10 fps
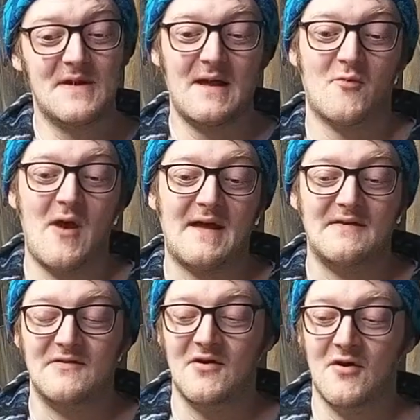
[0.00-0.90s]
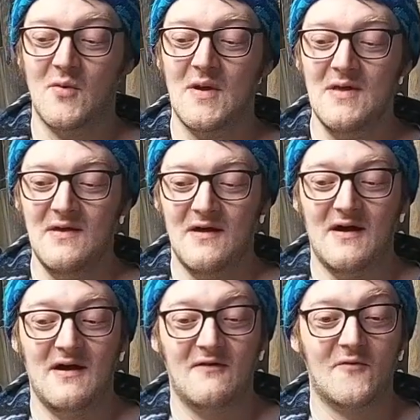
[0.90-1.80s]
pick up, rack, and go
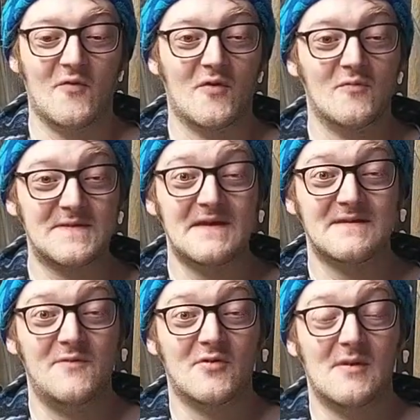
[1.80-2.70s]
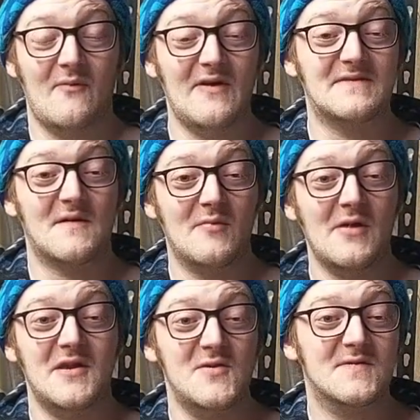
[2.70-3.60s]
for Wisconsin Computer Club events. So I
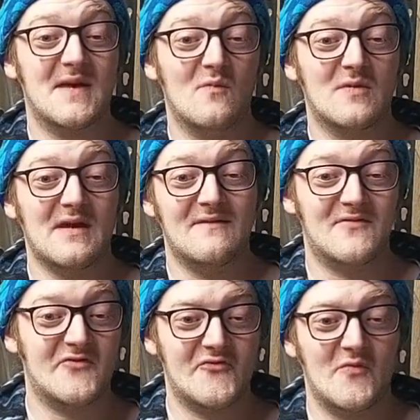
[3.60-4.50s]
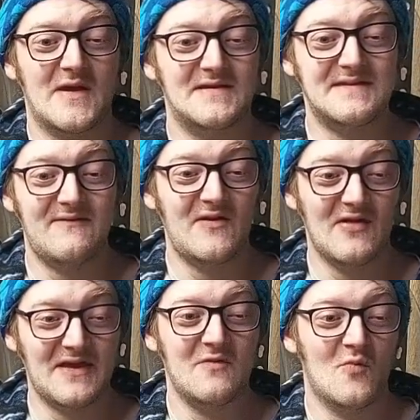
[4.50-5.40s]
plan to use that one kind of as a showcase TV
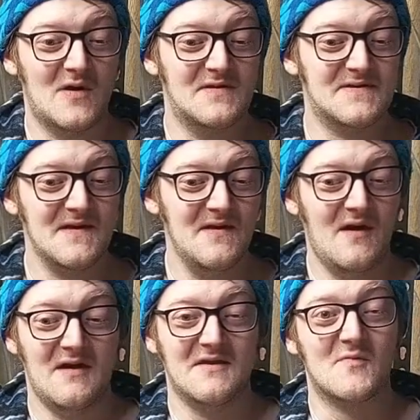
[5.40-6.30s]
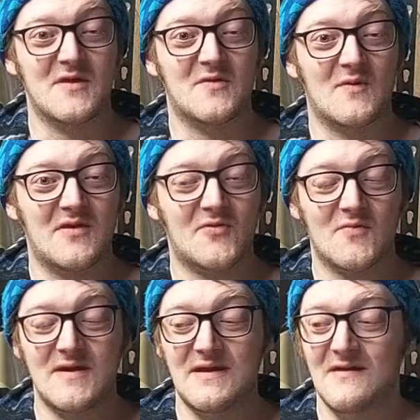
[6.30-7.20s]
like it was in
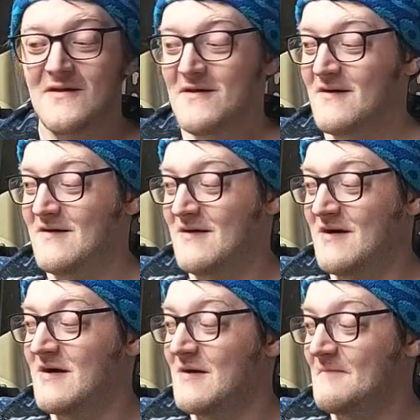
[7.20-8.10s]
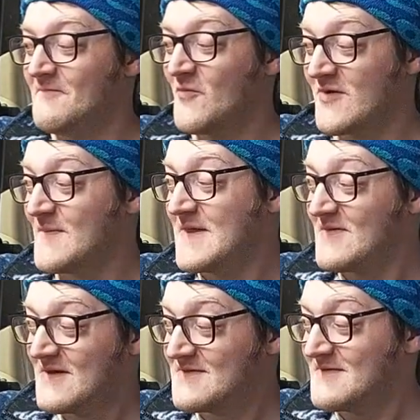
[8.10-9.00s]
2023, which means
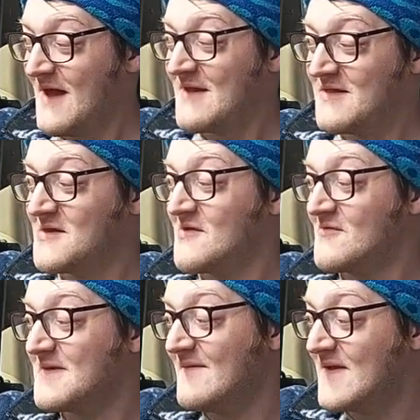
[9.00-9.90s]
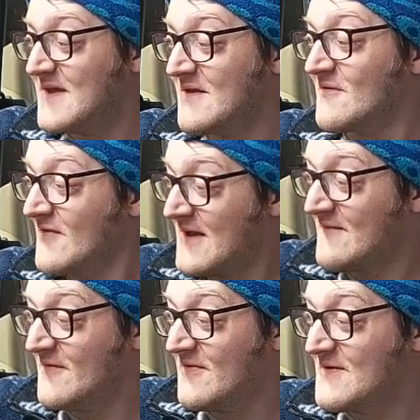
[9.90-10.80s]
that I need another TV here.
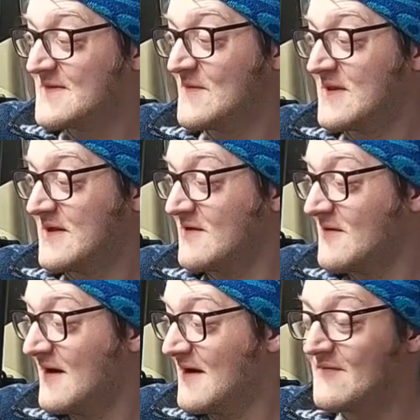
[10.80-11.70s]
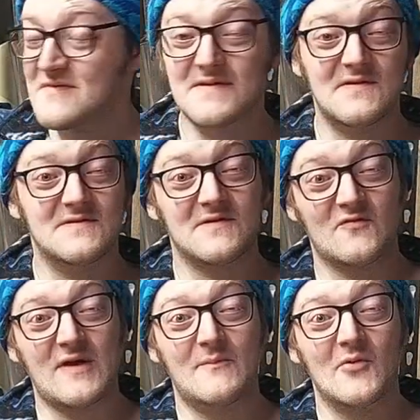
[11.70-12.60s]
Thankfully, this one here, this says
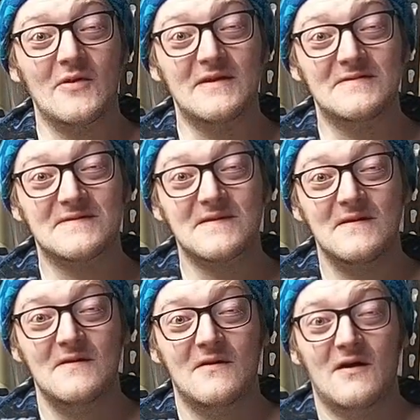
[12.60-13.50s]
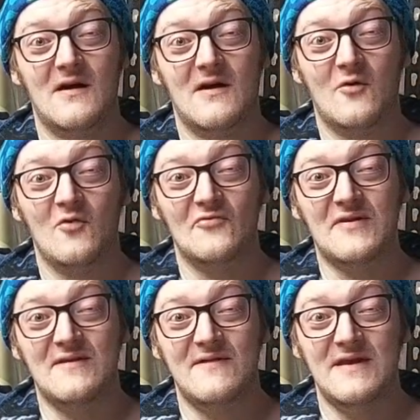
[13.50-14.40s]
Greg Berlin's old
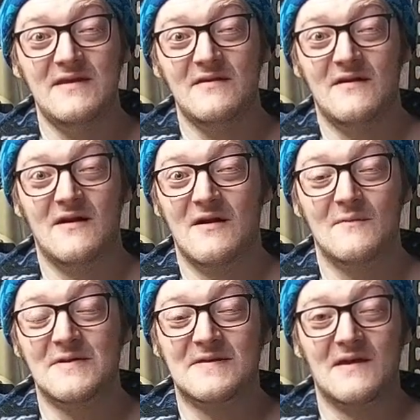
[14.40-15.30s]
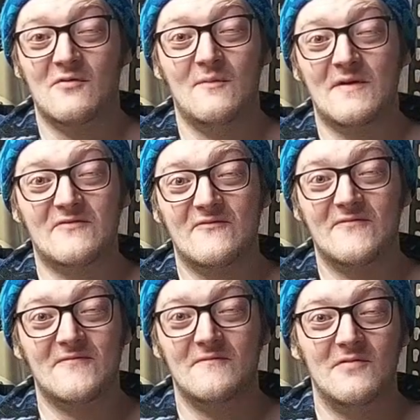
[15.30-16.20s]
TV. It's got a whole bunch
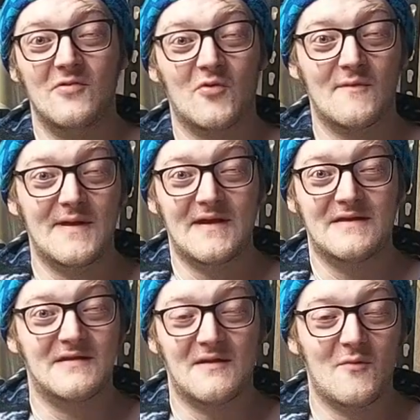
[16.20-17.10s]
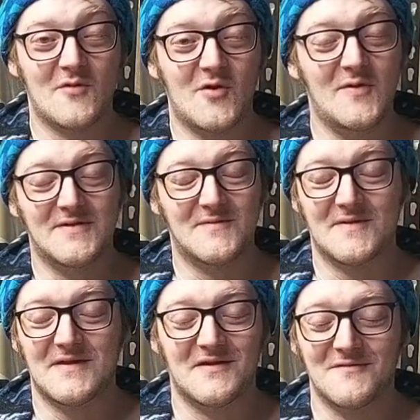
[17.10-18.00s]
of lore behind it. I won't go into
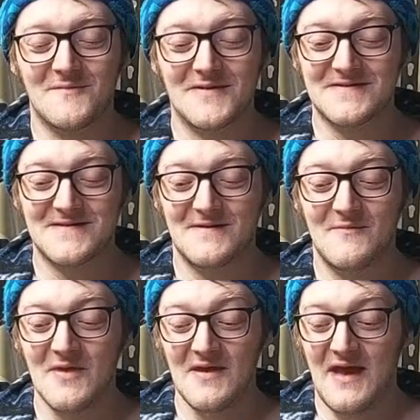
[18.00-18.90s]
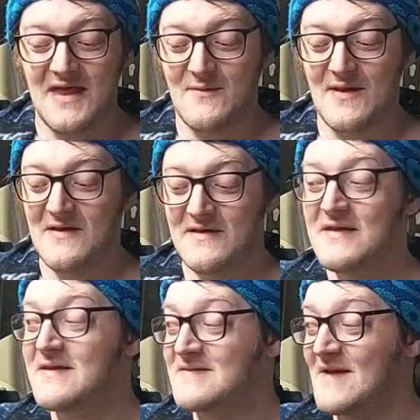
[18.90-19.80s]
it here, but anyway,
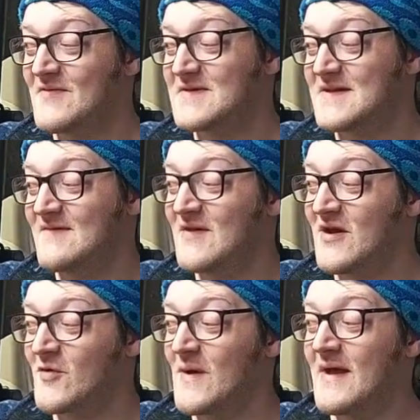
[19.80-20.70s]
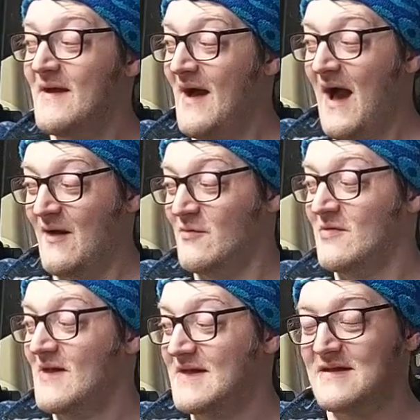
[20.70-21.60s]
he sent this TV our way. I really
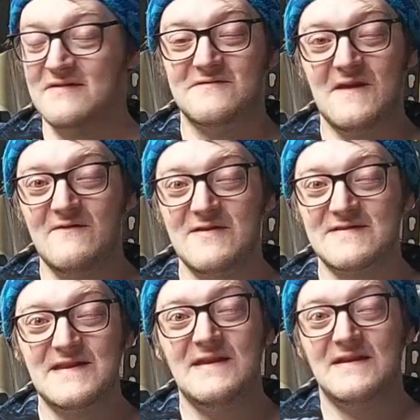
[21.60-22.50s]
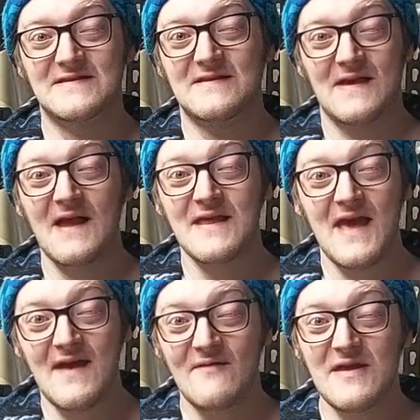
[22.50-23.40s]
like it. It's JVC. It's kind of
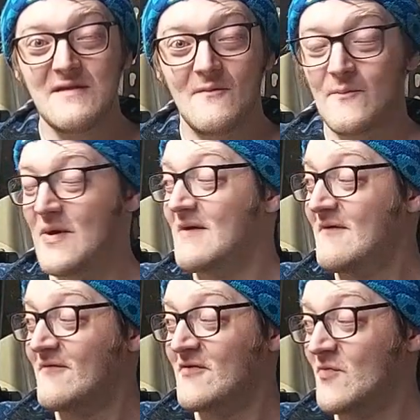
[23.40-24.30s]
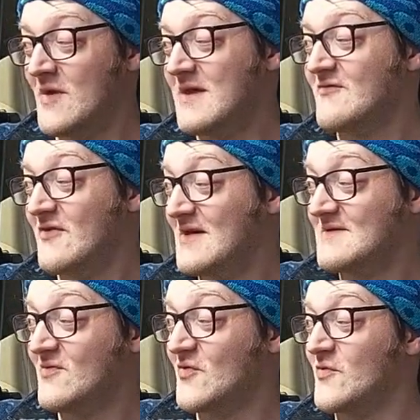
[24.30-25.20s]
heavy, but for a 20-inch, it
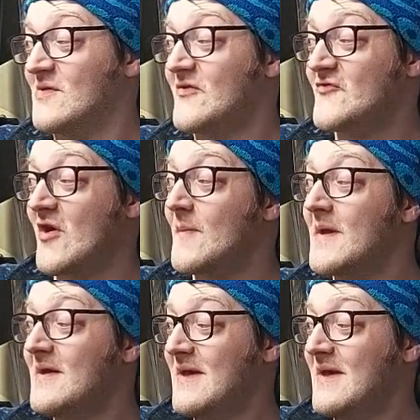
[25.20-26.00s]
does look really sharp.